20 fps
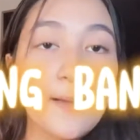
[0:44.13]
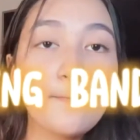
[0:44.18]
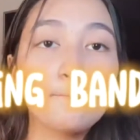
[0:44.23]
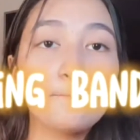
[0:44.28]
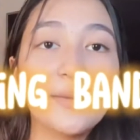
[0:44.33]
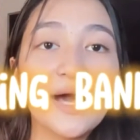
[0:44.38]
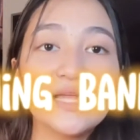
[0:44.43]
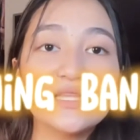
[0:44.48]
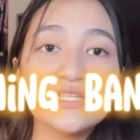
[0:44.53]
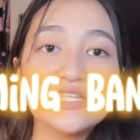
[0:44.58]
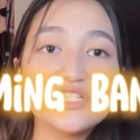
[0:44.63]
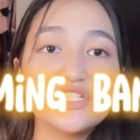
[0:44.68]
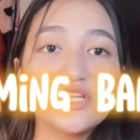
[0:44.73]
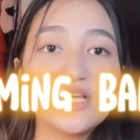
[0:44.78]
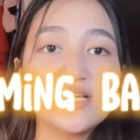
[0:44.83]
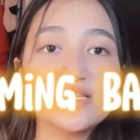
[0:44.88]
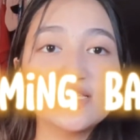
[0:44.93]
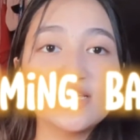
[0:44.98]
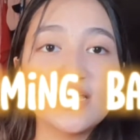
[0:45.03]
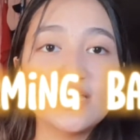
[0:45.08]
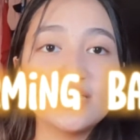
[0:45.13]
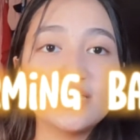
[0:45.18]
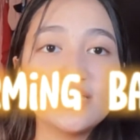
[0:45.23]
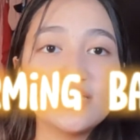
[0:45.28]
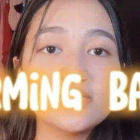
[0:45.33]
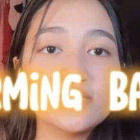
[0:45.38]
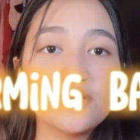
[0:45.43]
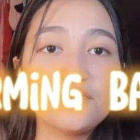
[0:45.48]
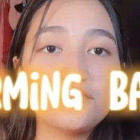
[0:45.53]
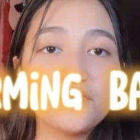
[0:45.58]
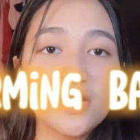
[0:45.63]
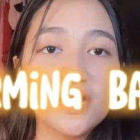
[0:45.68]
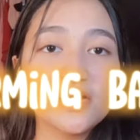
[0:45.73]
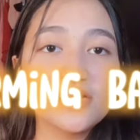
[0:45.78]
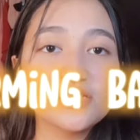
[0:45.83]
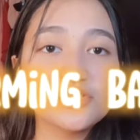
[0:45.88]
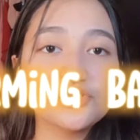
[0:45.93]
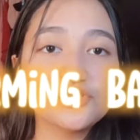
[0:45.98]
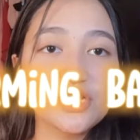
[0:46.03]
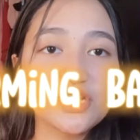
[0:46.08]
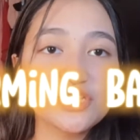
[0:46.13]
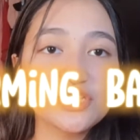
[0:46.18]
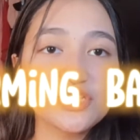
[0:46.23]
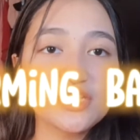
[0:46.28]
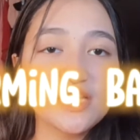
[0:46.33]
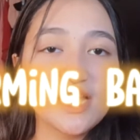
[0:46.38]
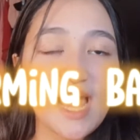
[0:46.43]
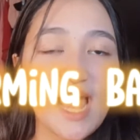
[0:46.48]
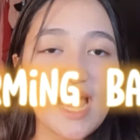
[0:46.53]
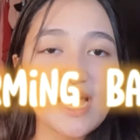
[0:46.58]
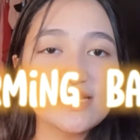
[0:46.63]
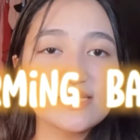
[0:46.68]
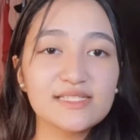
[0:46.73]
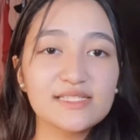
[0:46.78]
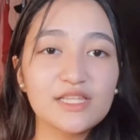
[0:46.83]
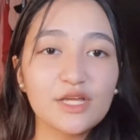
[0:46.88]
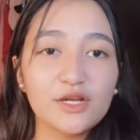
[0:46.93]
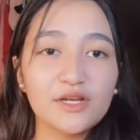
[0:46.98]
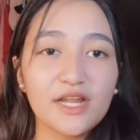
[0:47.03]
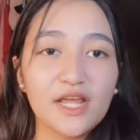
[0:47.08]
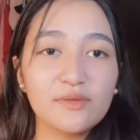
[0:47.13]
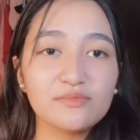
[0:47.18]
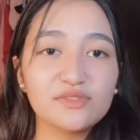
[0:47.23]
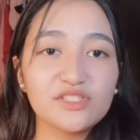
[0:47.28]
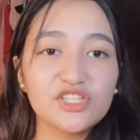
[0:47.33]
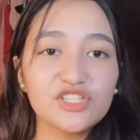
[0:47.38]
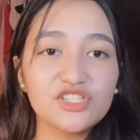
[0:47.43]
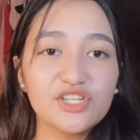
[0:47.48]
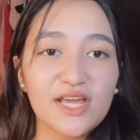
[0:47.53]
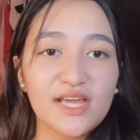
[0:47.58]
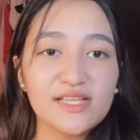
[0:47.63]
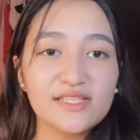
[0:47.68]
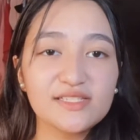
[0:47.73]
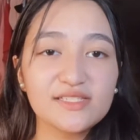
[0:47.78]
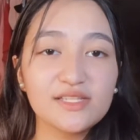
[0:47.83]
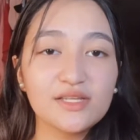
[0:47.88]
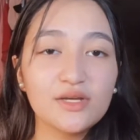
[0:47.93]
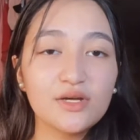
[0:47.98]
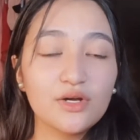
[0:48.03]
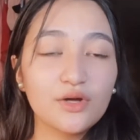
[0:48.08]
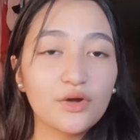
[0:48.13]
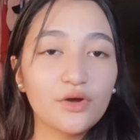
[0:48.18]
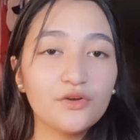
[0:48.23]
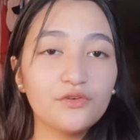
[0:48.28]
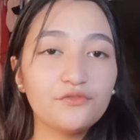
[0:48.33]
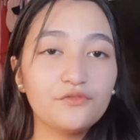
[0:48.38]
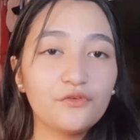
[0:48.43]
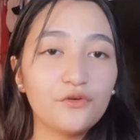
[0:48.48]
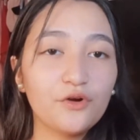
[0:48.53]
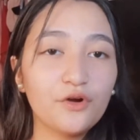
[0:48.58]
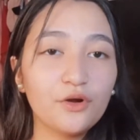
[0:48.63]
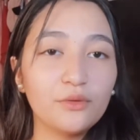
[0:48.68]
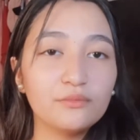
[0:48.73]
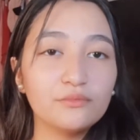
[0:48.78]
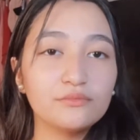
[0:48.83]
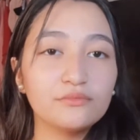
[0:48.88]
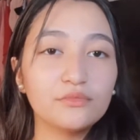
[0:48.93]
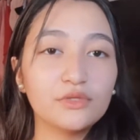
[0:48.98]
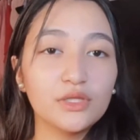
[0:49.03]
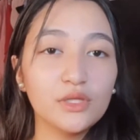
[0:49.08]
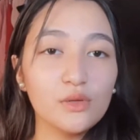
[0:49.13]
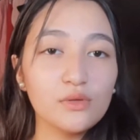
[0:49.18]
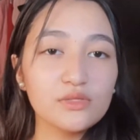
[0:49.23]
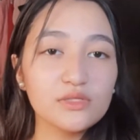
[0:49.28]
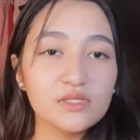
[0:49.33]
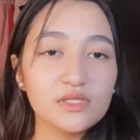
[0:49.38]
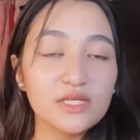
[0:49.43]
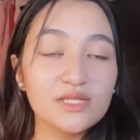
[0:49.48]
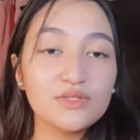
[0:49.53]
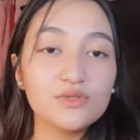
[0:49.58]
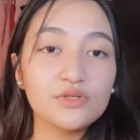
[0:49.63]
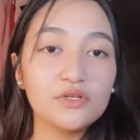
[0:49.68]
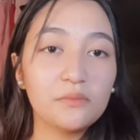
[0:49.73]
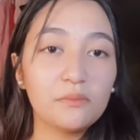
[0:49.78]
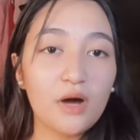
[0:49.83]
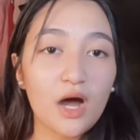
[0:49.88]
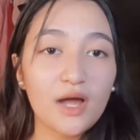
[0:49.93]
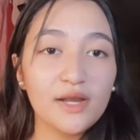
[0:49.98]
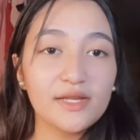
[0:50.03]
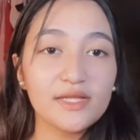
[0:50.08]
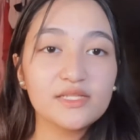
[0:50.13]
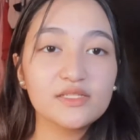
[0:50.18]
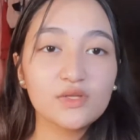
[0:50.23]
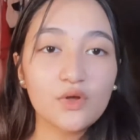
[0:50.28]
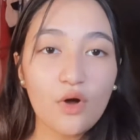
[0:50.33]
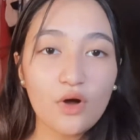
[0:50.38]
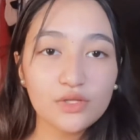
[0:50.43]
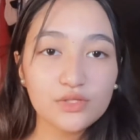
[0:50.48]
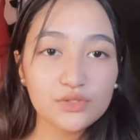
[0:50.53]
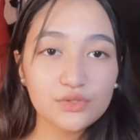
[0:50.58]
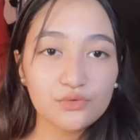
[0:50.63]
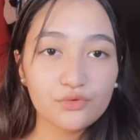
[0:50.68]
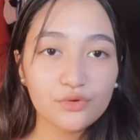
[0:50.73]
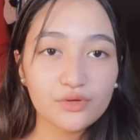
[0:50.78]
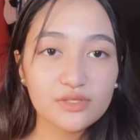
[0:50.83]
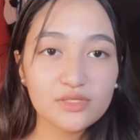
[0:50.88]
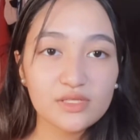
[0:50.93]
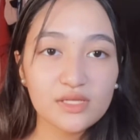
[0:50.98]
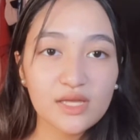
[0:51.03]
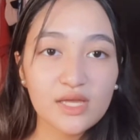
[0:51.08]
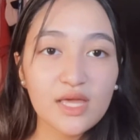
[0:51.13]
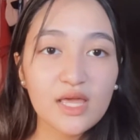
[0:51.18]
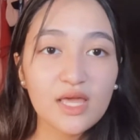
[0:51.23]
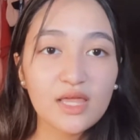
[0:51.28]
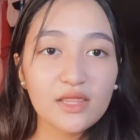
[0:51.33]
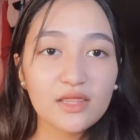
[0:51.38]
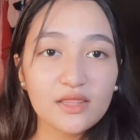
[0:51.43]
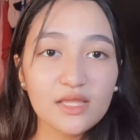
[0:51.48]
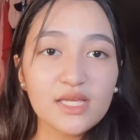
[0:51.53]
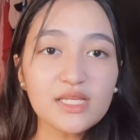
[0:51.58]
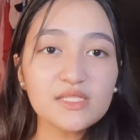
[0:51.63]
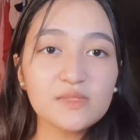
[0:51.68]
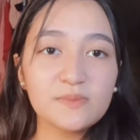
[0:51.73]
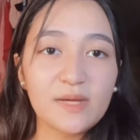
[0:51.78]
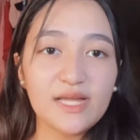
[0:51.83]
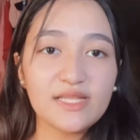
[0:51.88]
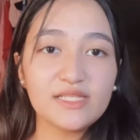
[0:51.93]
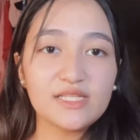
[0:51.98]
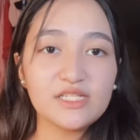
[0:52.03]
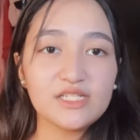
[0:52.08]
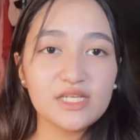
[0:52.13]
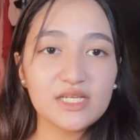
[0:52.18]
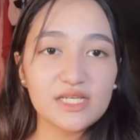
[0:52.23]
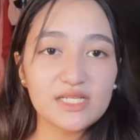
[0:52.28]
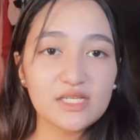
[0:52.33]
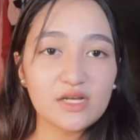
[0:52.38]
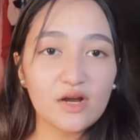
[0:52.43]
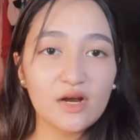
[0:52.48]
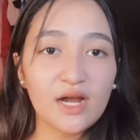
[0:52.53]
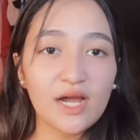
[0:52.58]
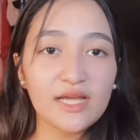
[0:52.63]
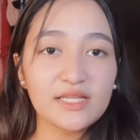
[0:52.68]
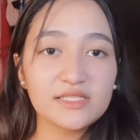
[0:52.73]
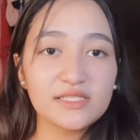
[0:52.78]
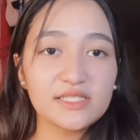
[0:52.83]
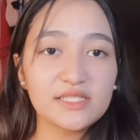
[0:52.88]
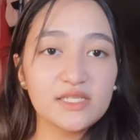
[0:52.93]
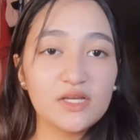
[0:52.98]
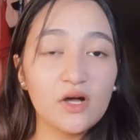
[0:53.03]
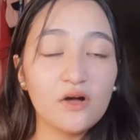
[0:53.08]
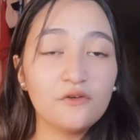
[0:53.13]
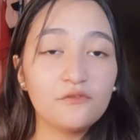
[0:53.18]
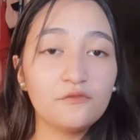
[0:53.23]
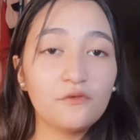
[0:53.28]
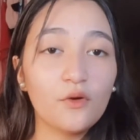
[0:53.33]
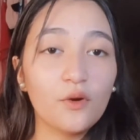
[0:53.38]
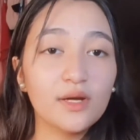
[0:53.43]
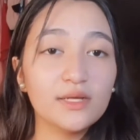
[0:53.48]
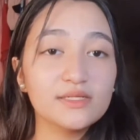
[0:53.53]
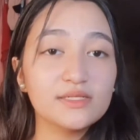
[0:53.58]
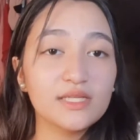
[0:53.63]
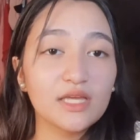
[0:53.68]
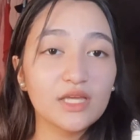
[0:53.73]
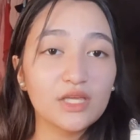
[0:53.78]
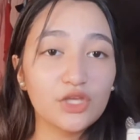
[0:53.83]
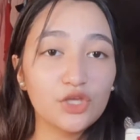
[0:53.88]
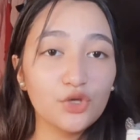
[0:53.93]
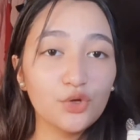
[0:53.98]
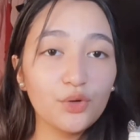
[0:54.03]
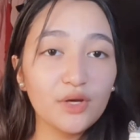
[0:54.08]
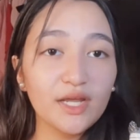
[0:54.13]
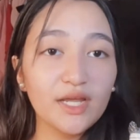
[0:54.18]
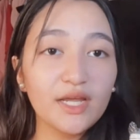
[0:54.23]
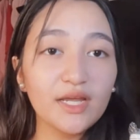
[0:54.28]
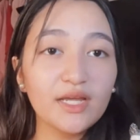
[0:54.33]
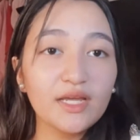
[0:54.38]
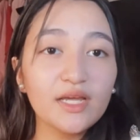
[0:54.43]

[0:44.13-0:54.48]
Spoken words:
bandages, and these are very stretchy, as their name suggests, conform closely to the body's contours. These bandages are ideal for securing,